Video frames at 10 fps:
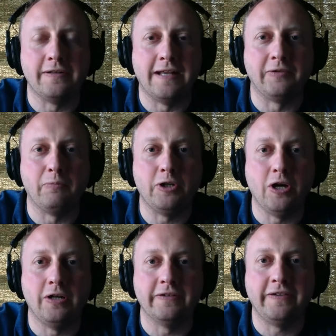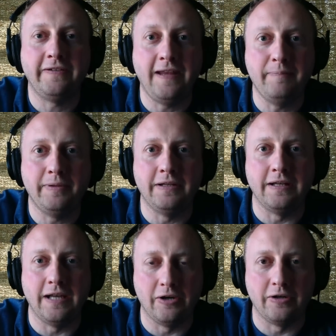and that's what we call
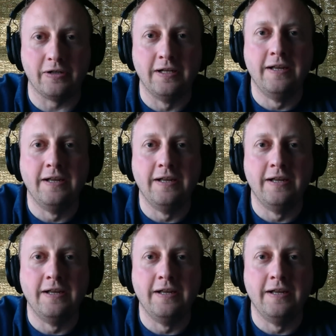sampling error.